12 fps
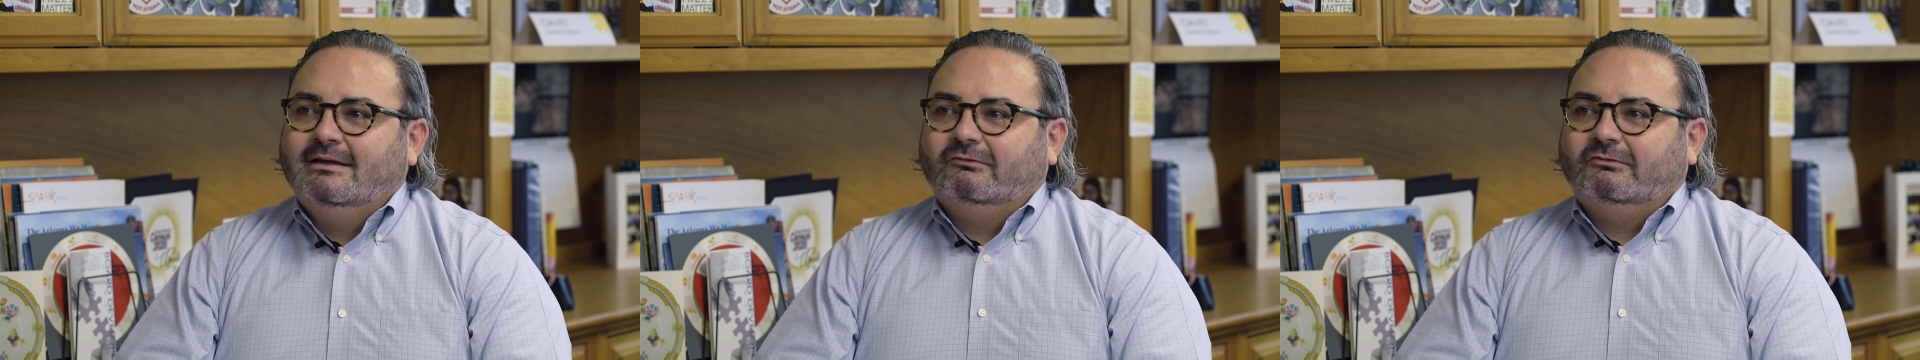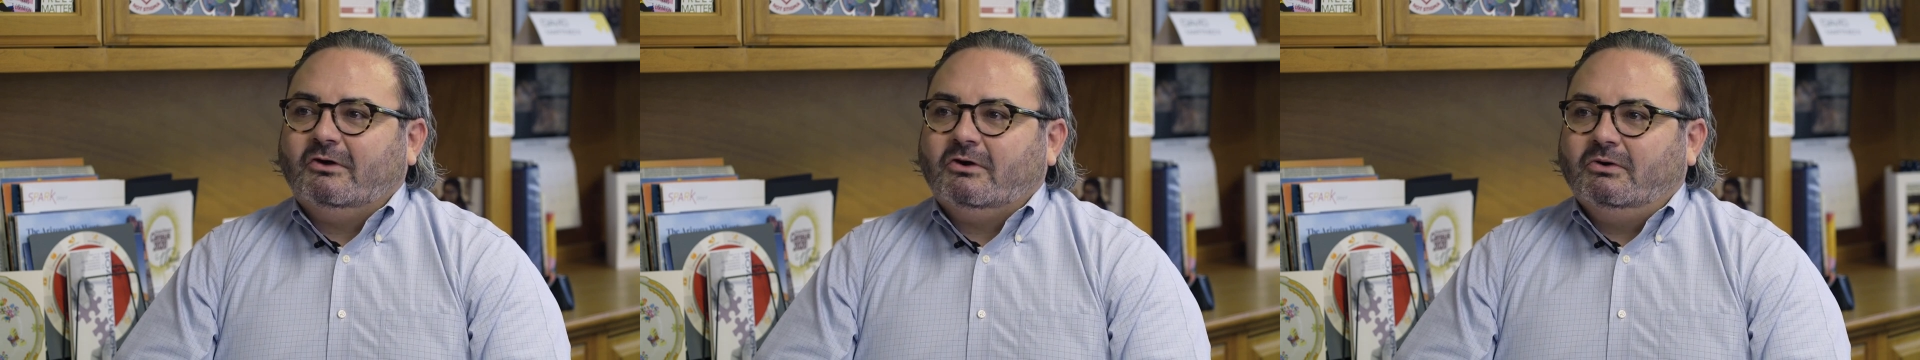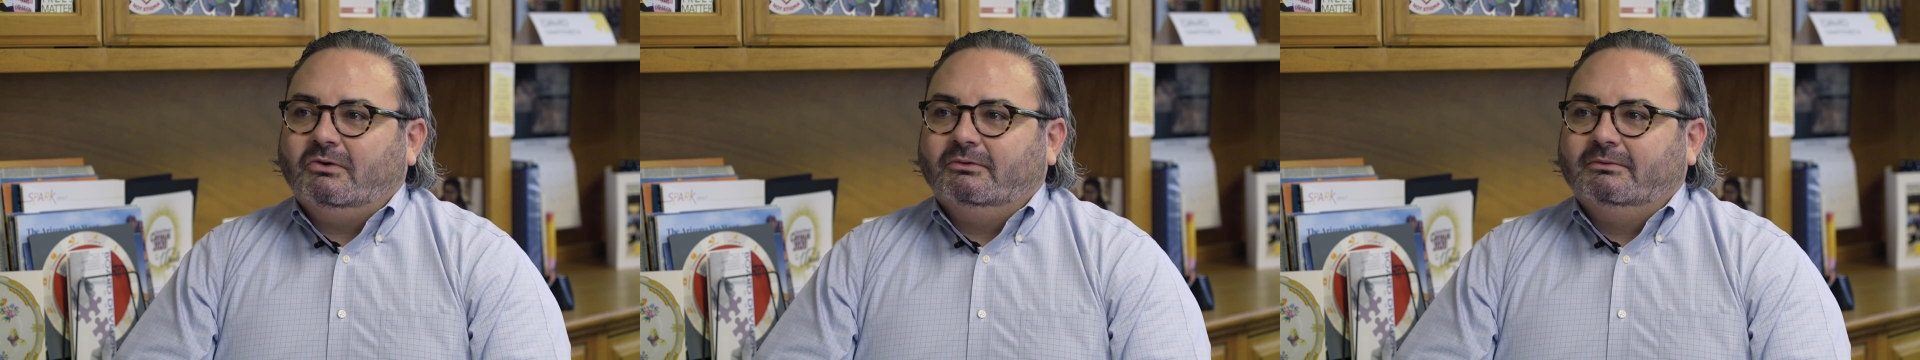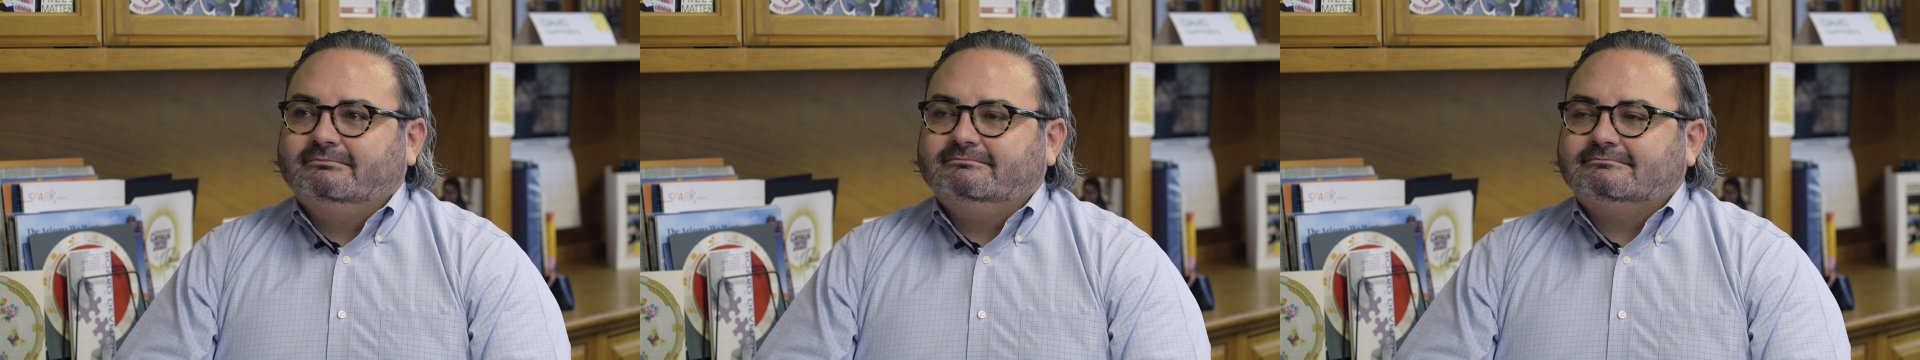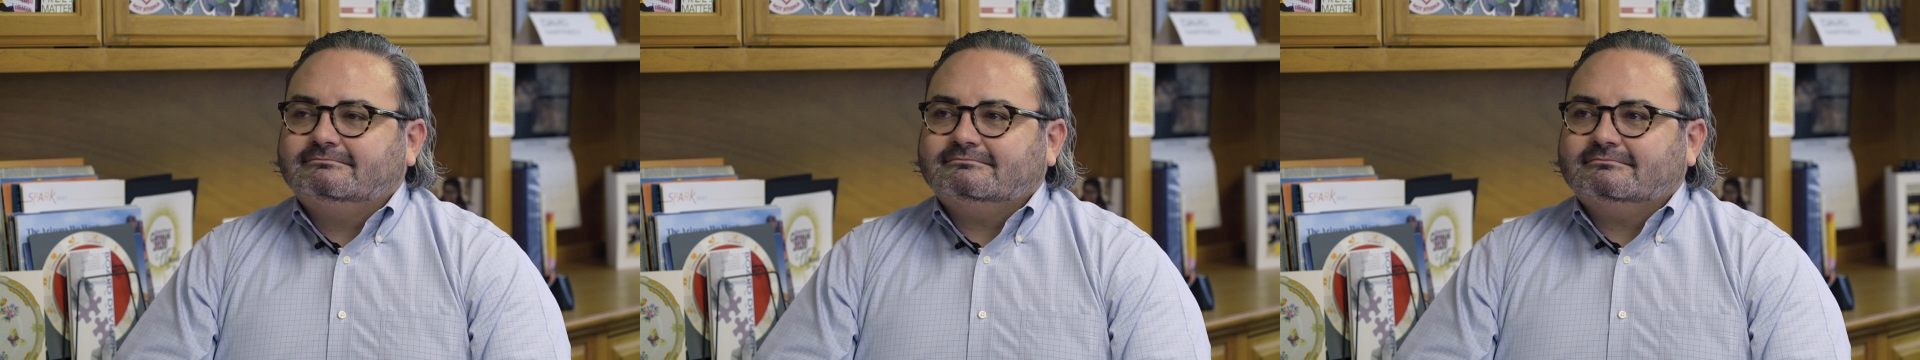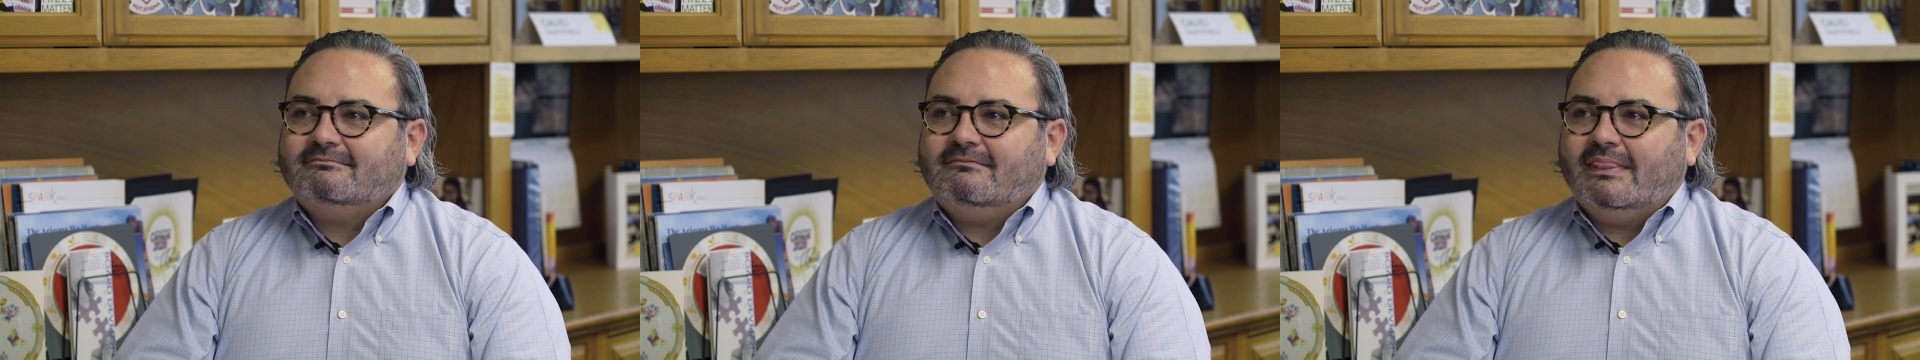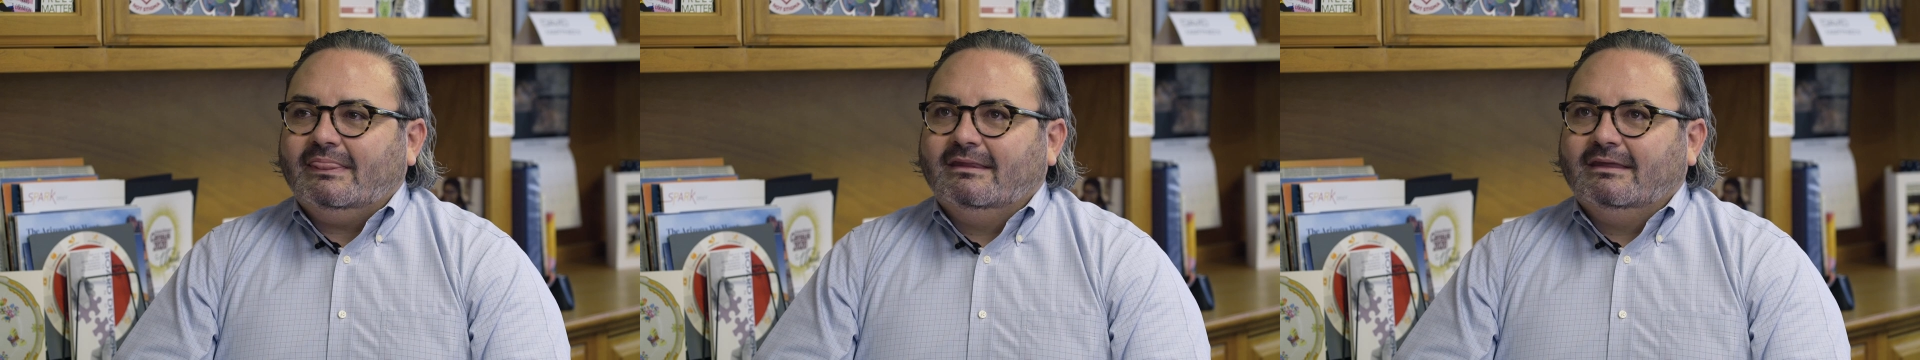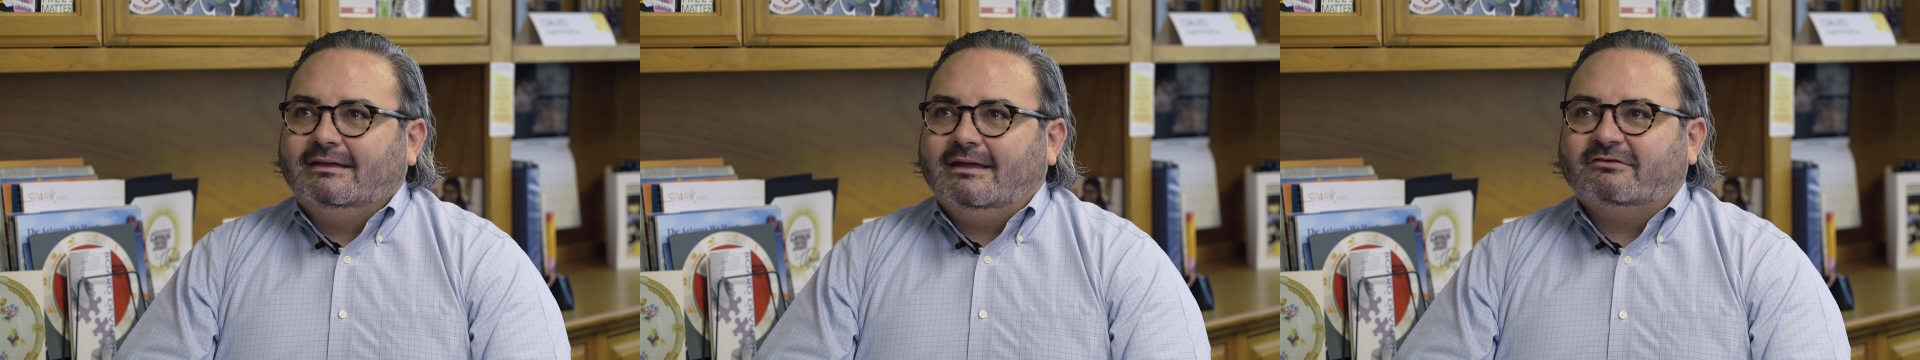So
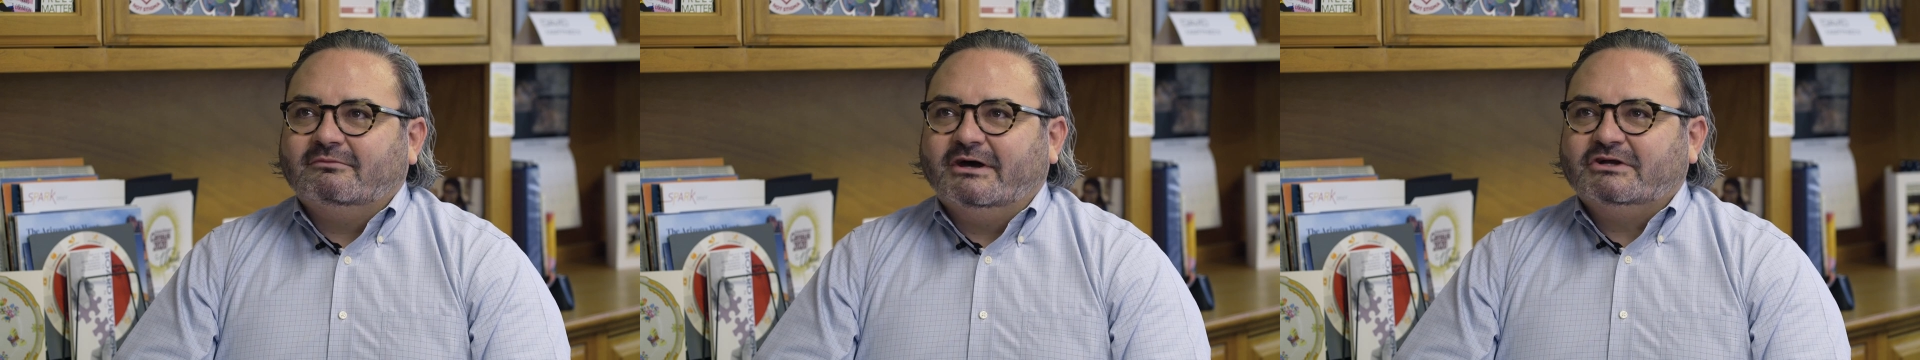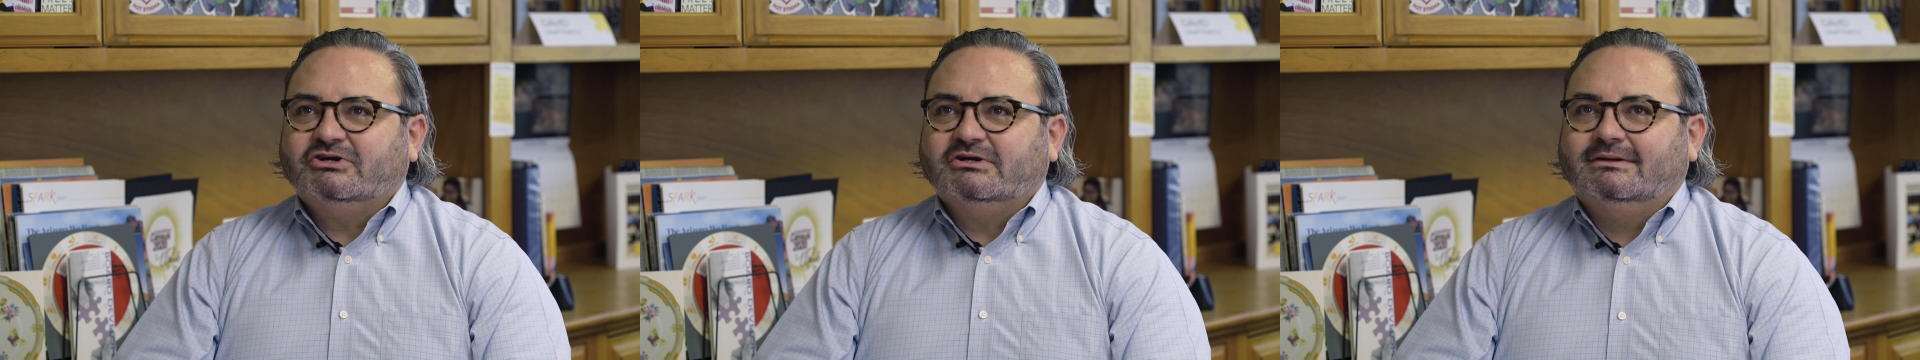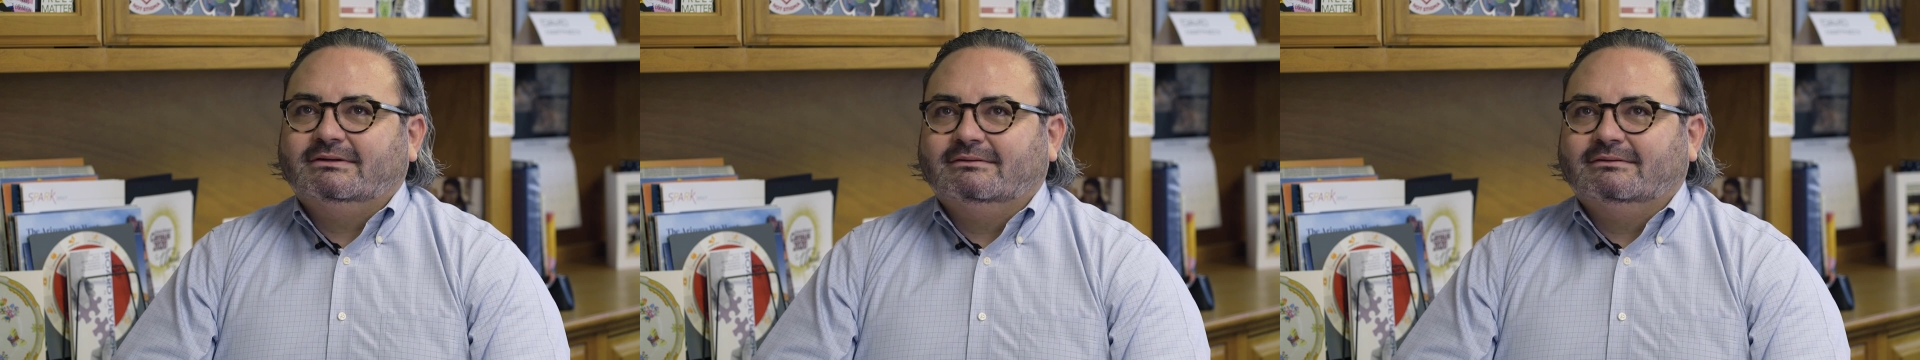as much